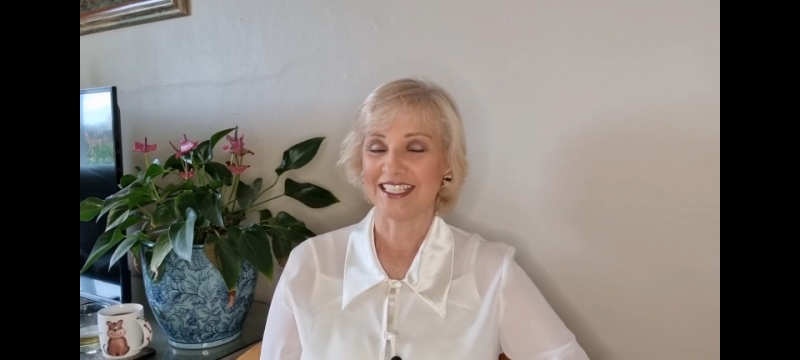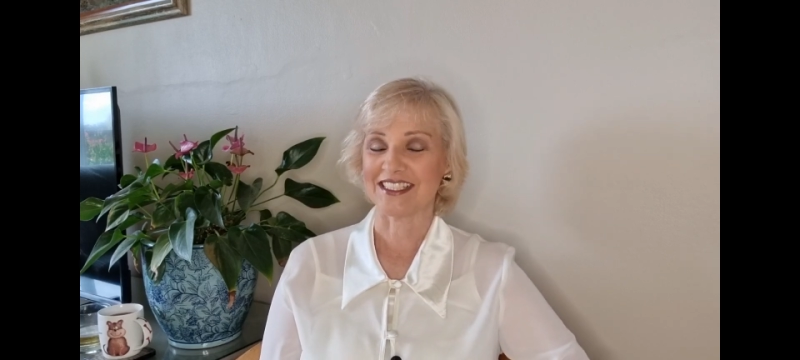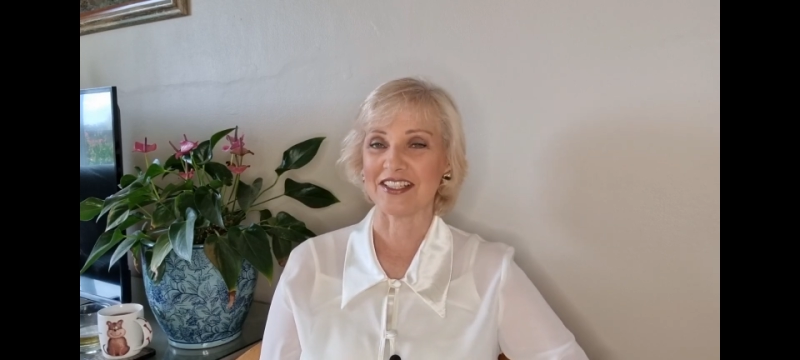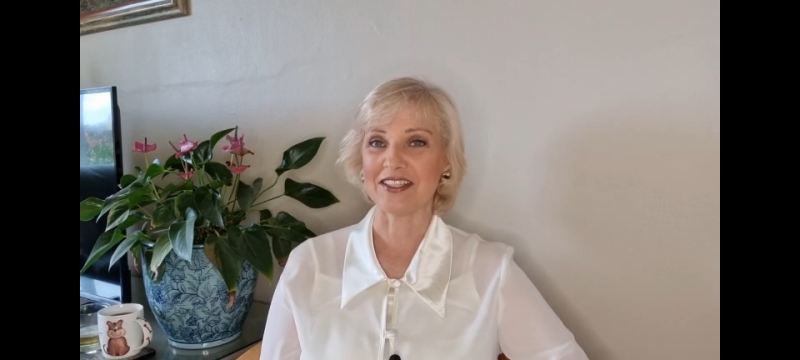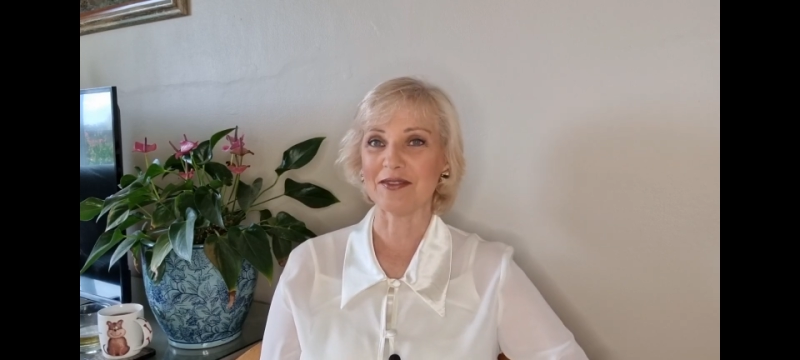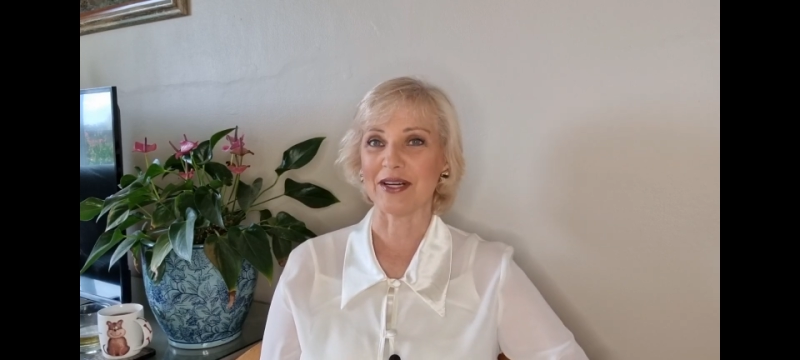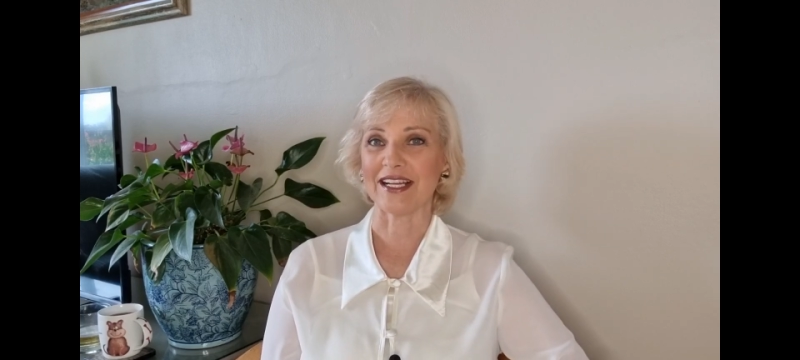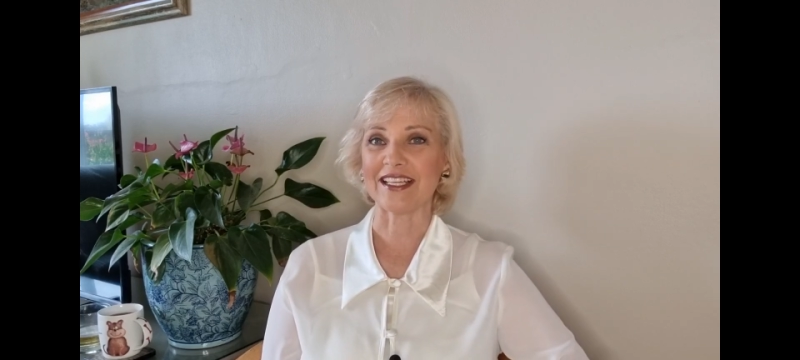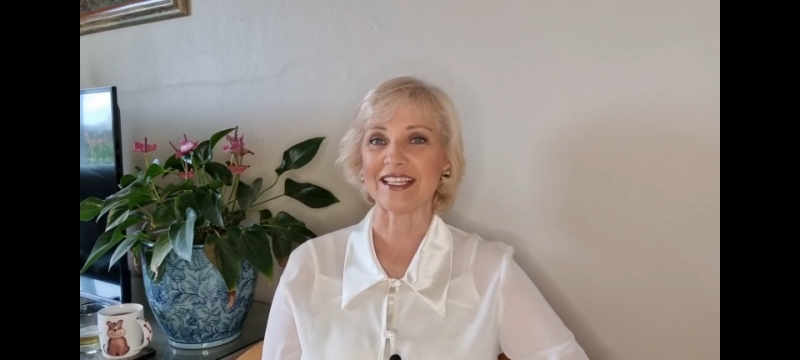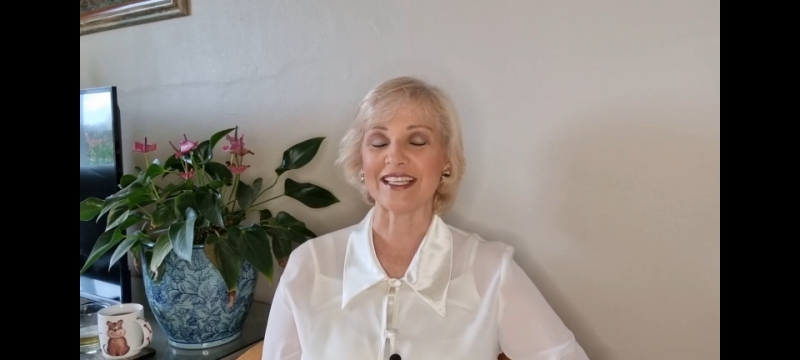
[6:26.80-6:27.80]
Don't know
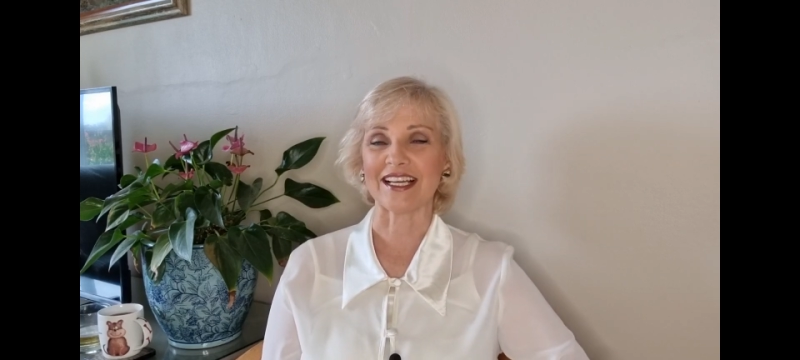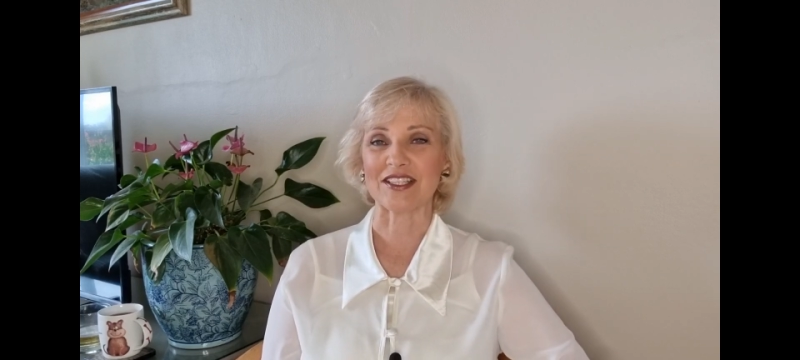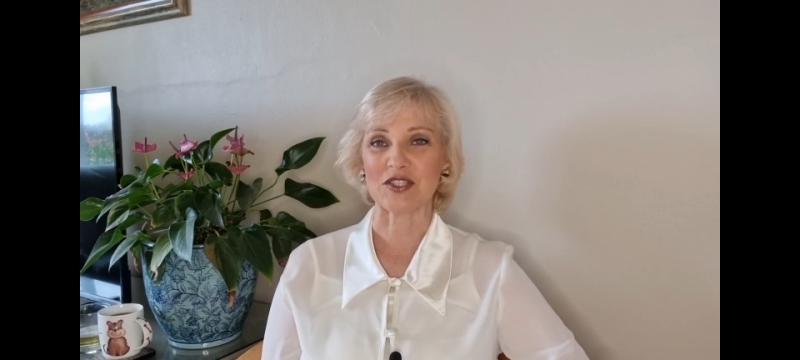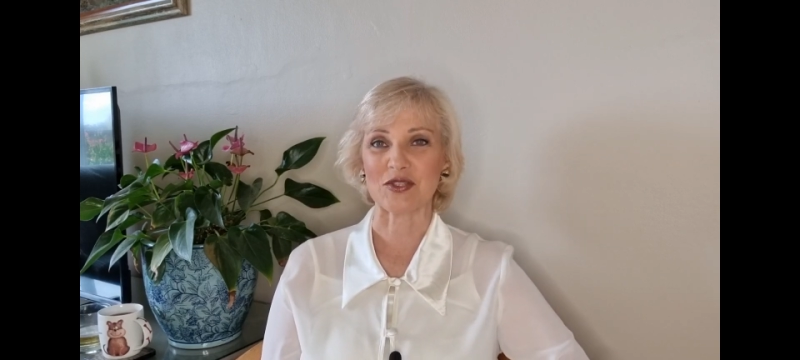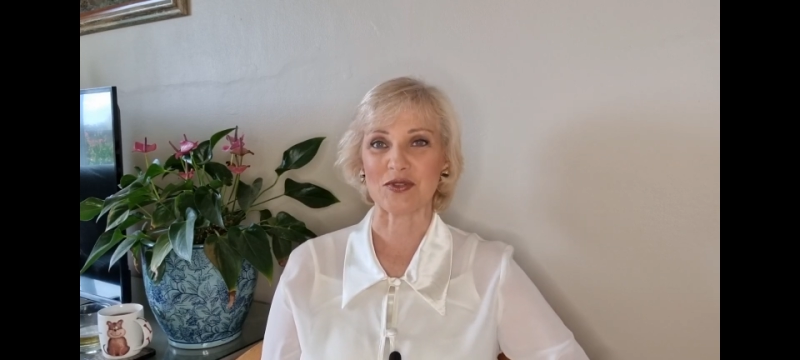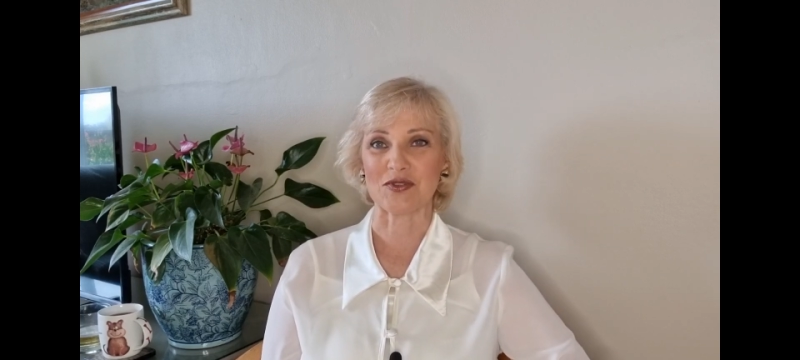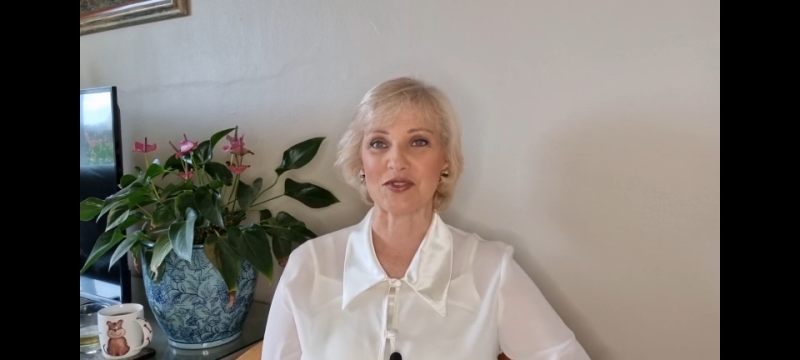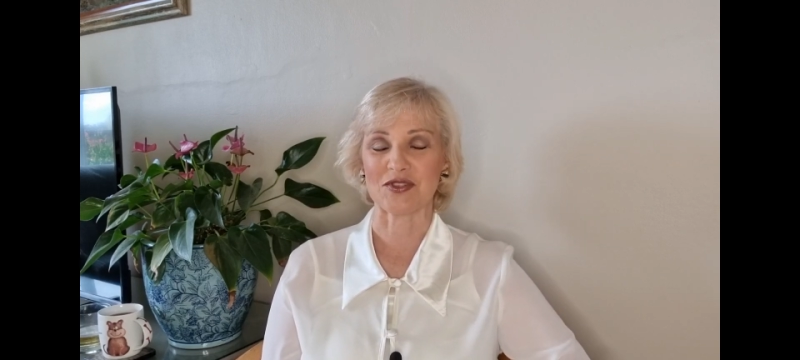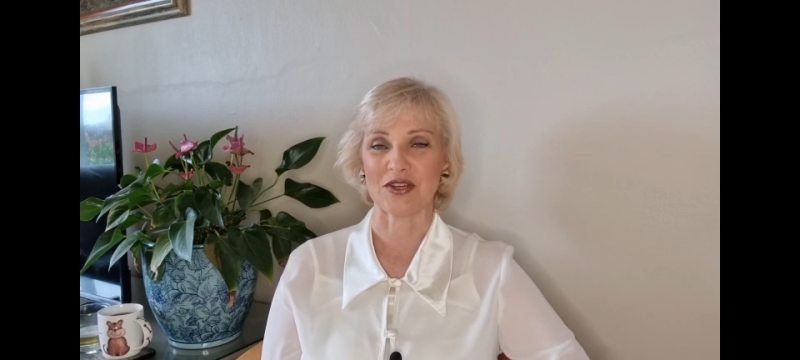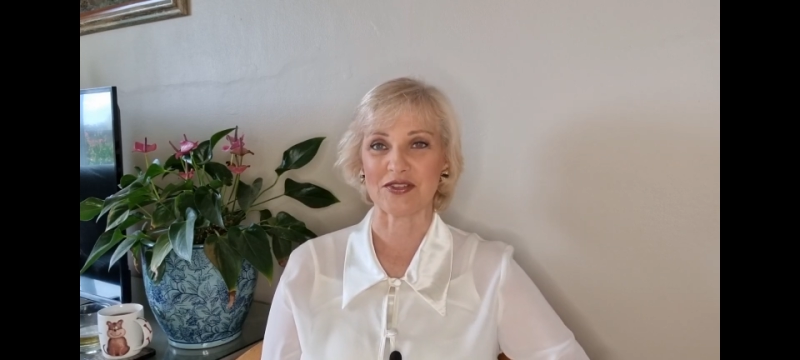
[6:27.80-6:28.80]
why he had to
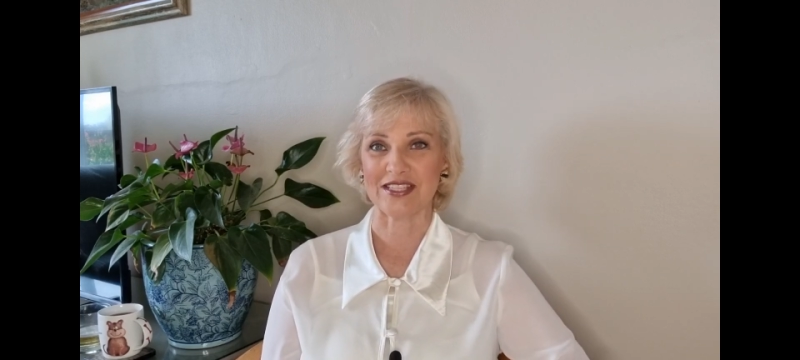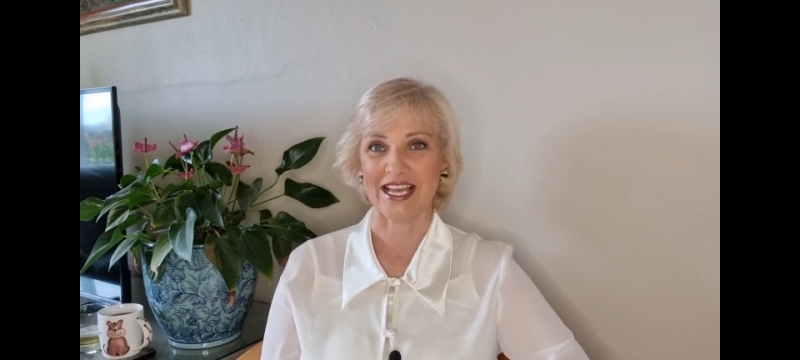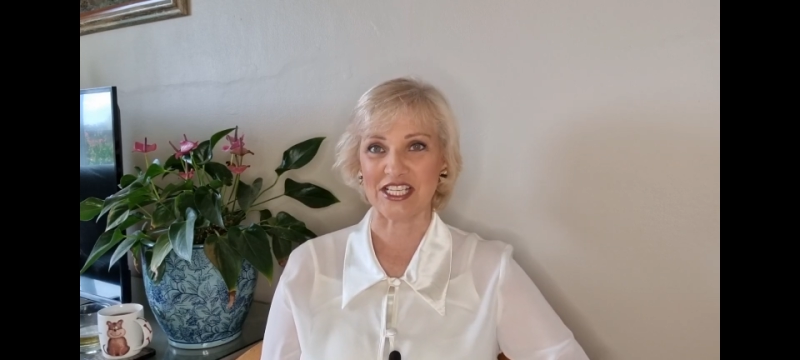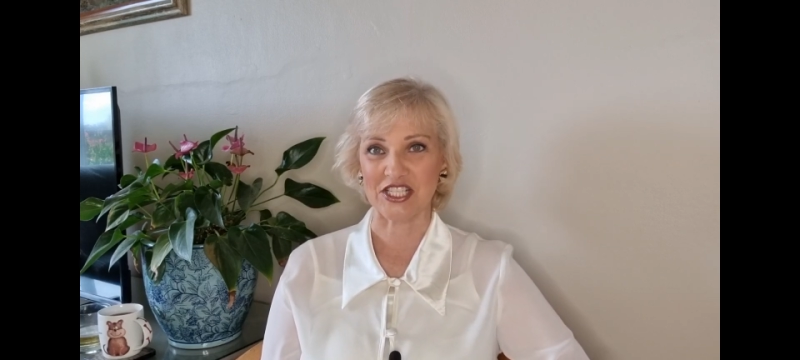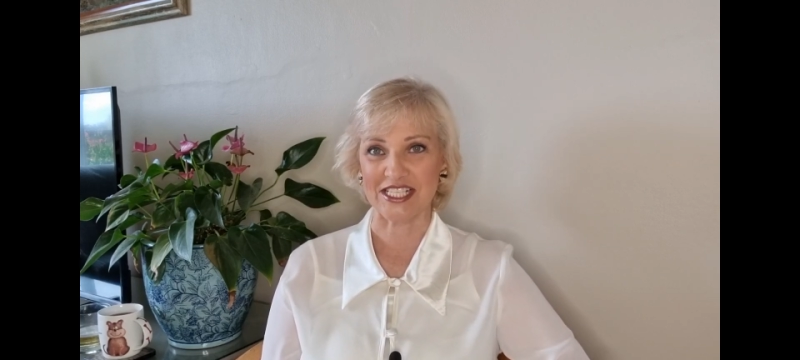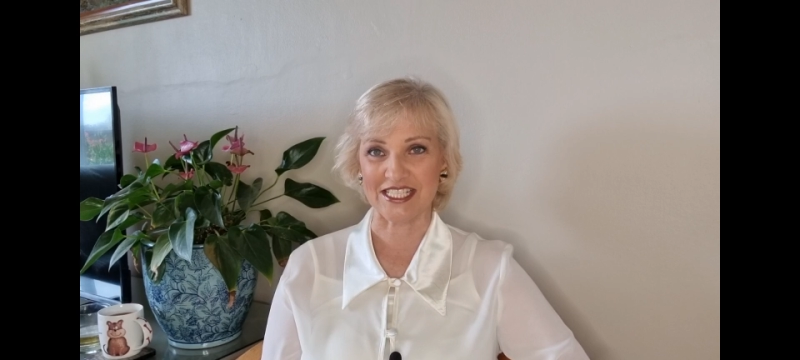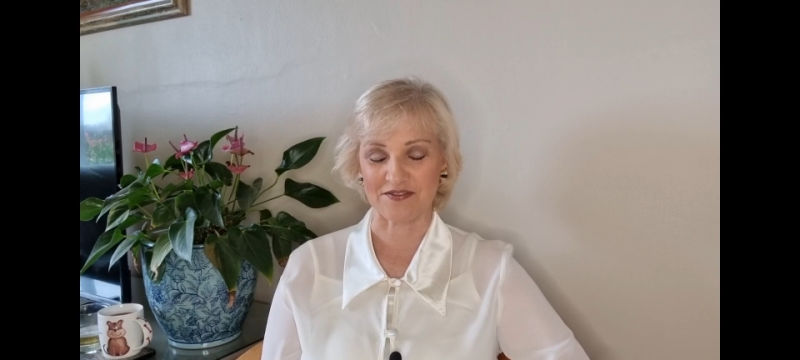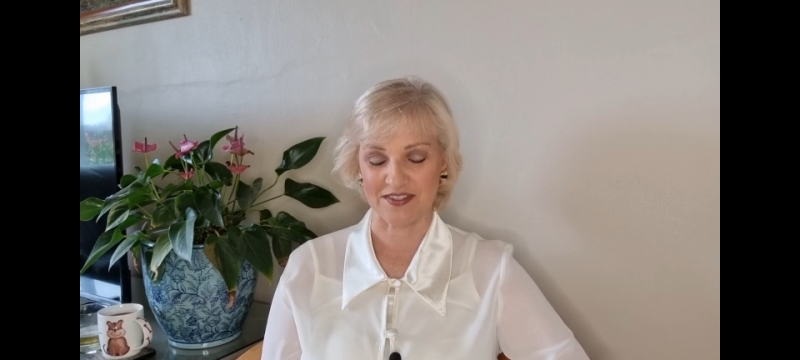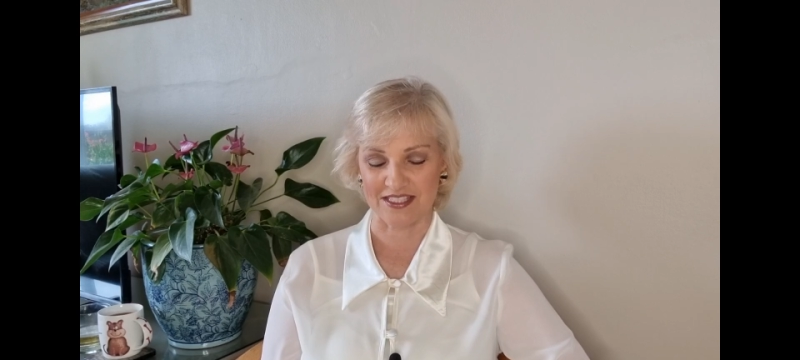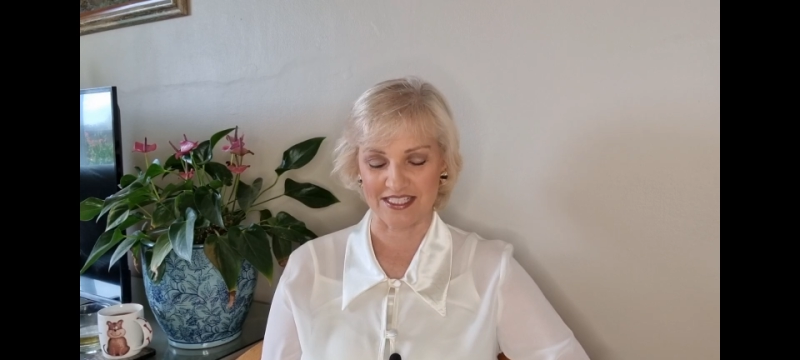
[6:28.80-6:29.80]
use those
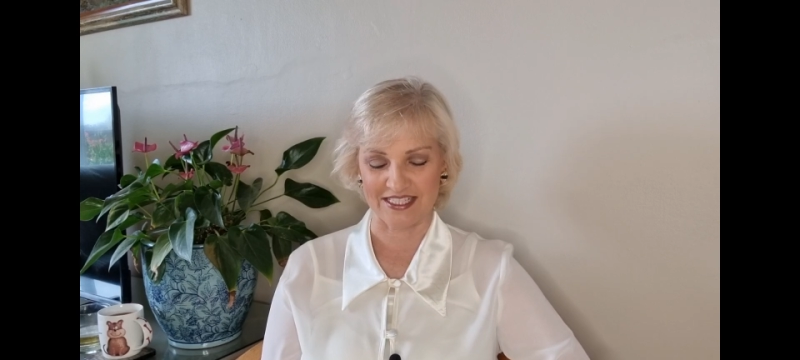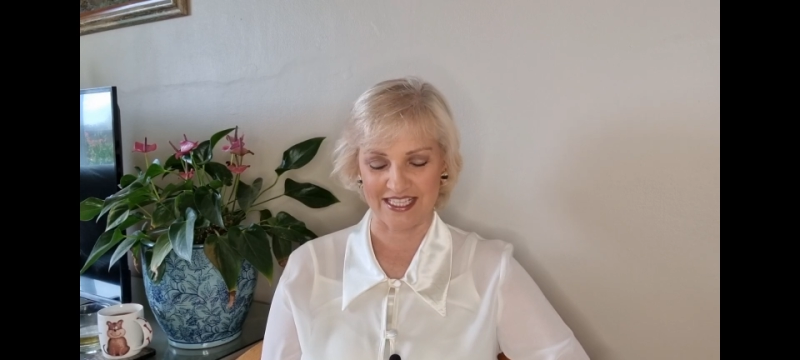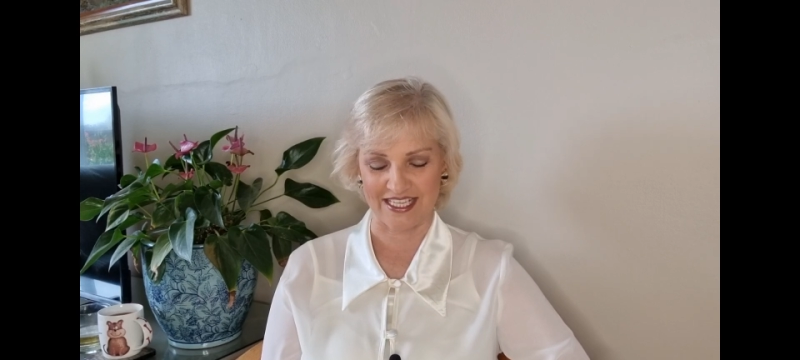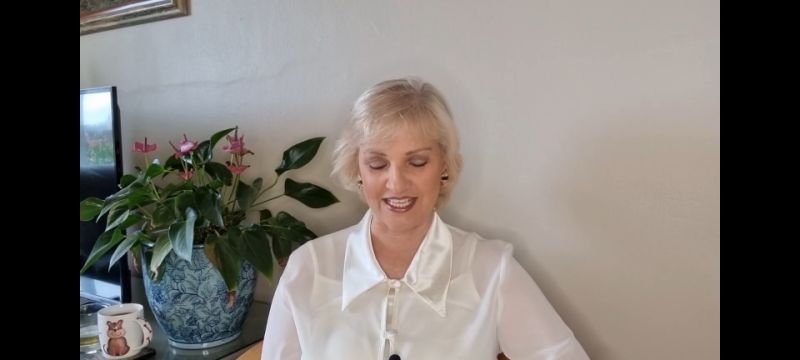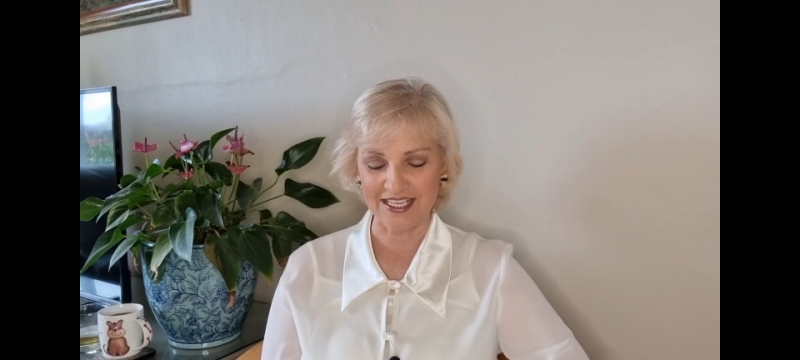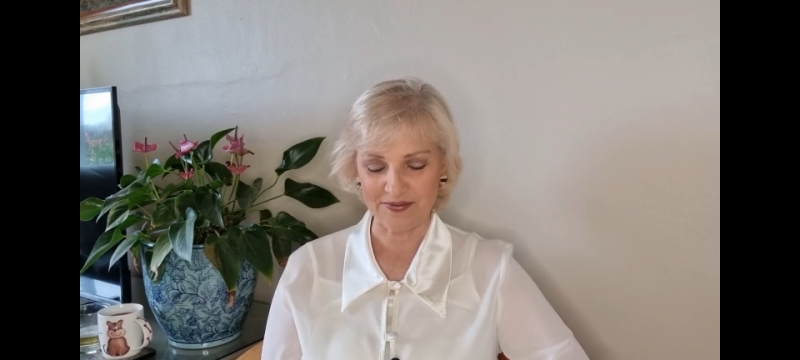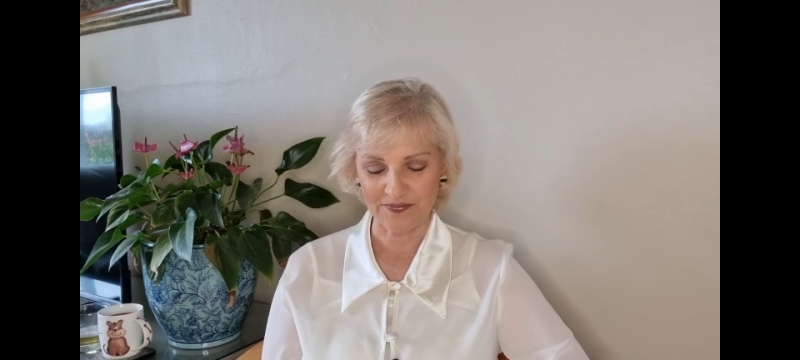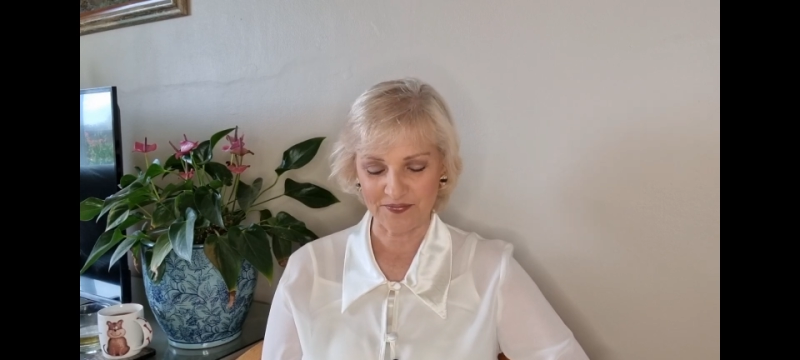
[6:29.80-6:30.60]
adjectives in there.